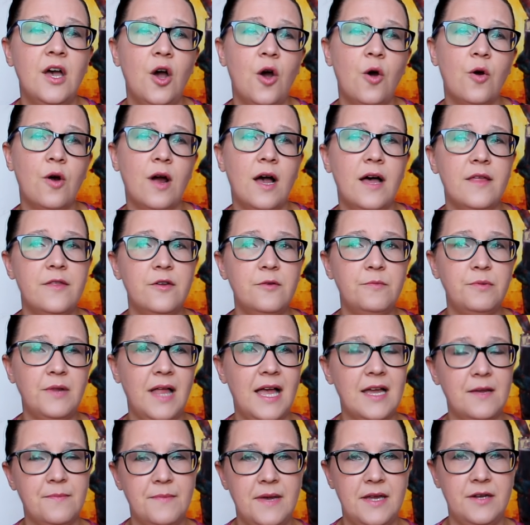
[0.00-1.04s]
or other
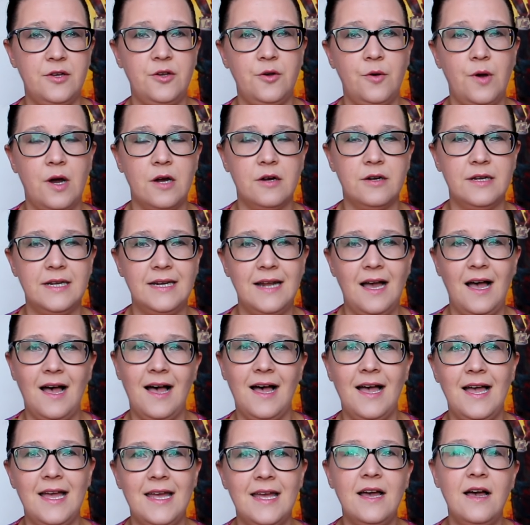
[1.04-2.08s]
black men who are in
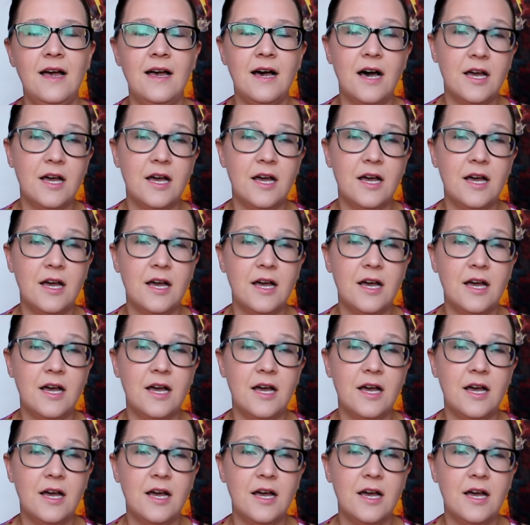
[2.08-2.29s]
high